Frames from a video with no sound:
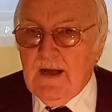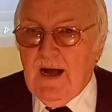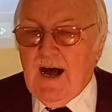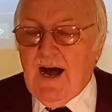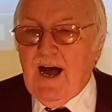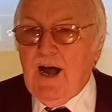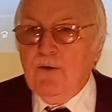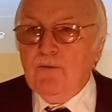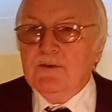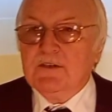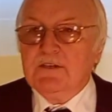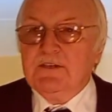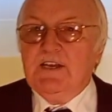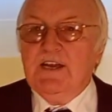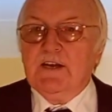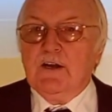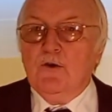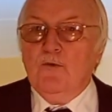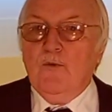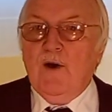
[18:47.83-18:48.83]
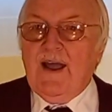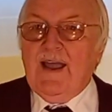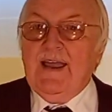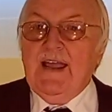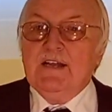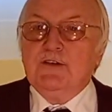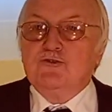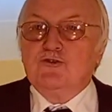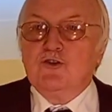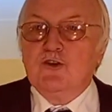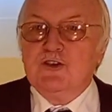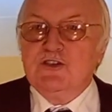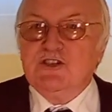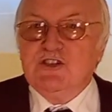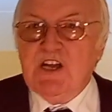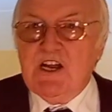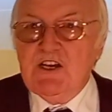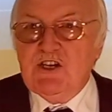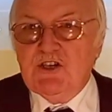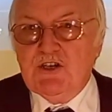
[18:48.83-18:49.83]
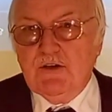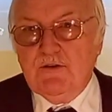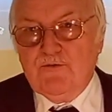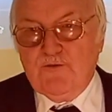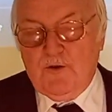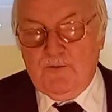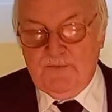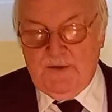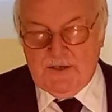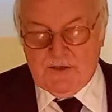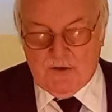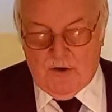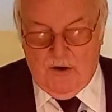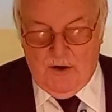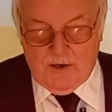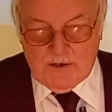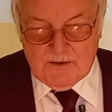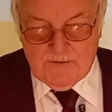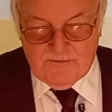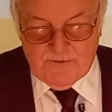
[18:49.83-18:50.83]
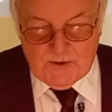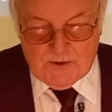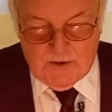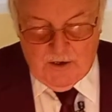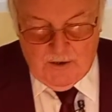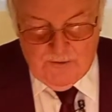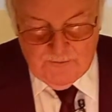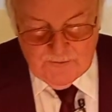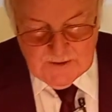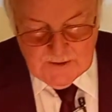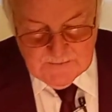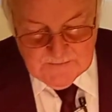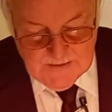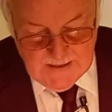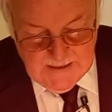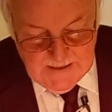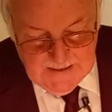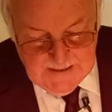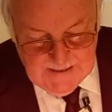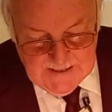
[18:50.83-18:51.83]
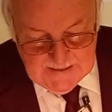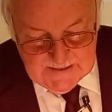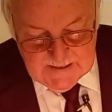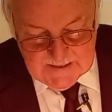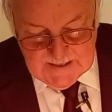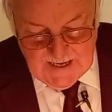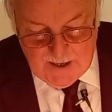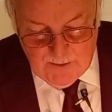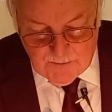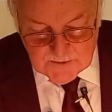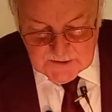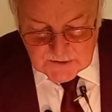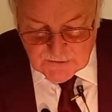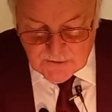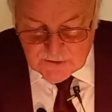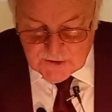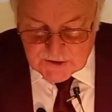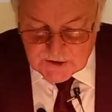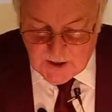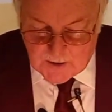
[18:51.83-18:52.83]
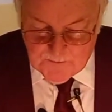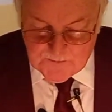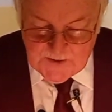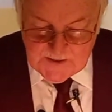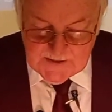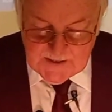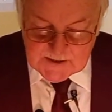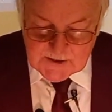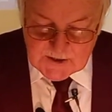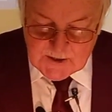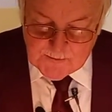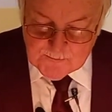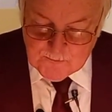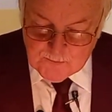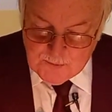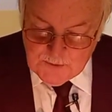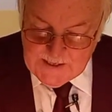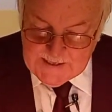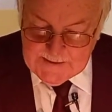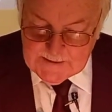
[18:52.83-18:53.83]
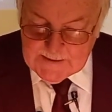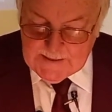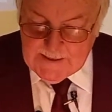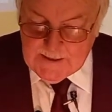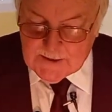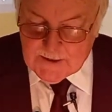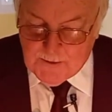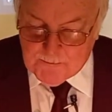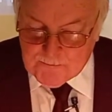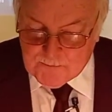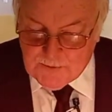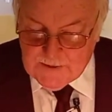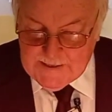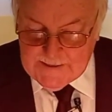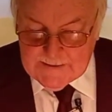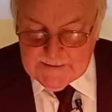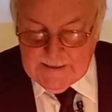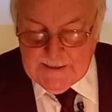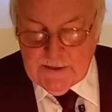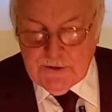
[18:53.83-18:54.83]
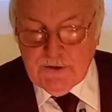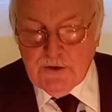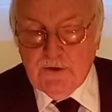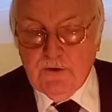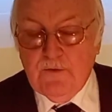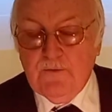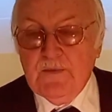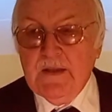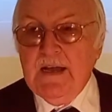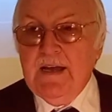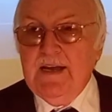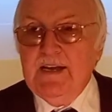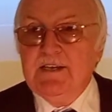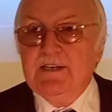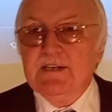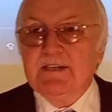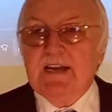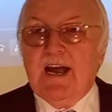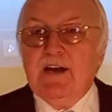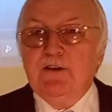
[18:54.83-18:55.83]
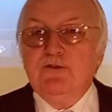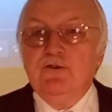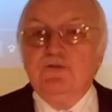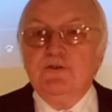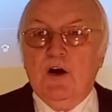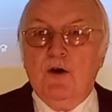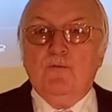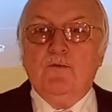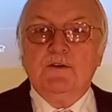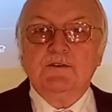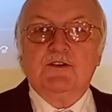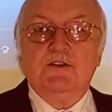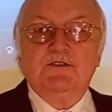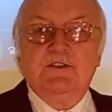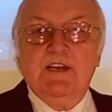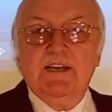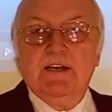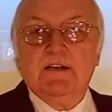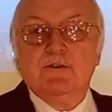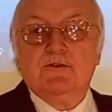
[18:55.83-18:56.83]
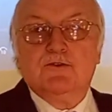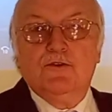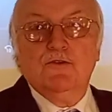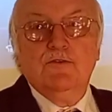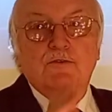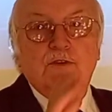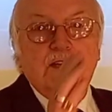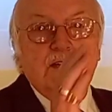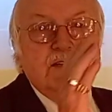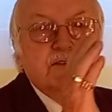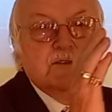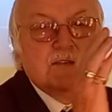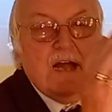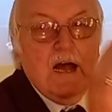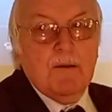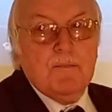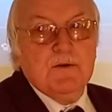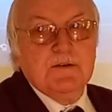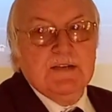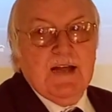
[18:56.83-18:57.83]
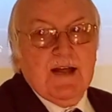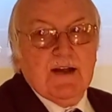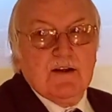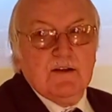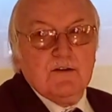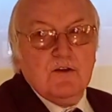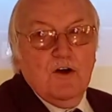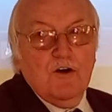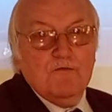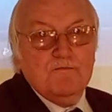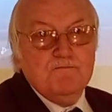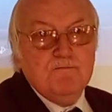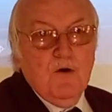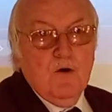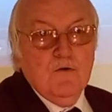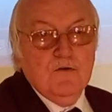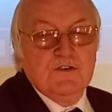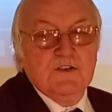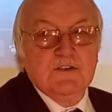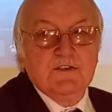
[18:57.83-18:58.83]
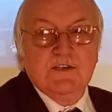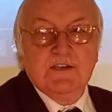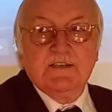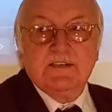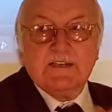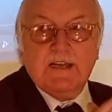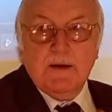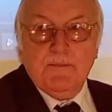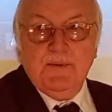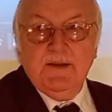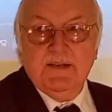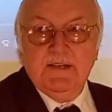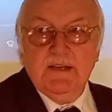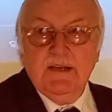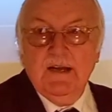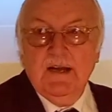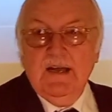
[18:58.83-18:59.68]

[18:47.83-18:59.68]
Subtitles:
I want to take away tradition from this Ark of the Covenant. He says, I want to do something that's completely, completely new. He says, I do not want to take it to the tabernacle of Moses at Gibeon.